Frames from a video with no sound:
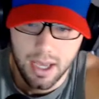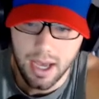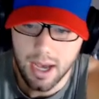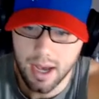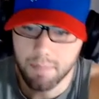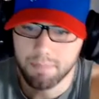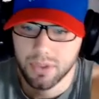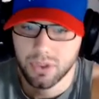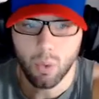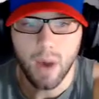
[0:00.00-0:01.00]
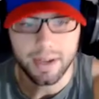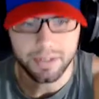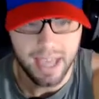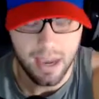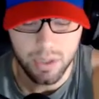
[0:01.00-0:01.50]
The
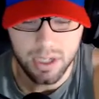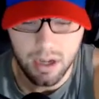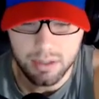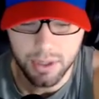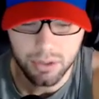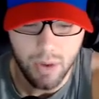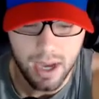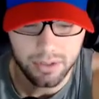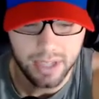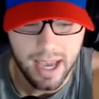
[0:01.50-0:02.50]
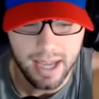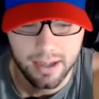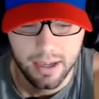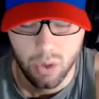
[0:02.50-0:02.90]
Wildcat. We talked about the Wildcat.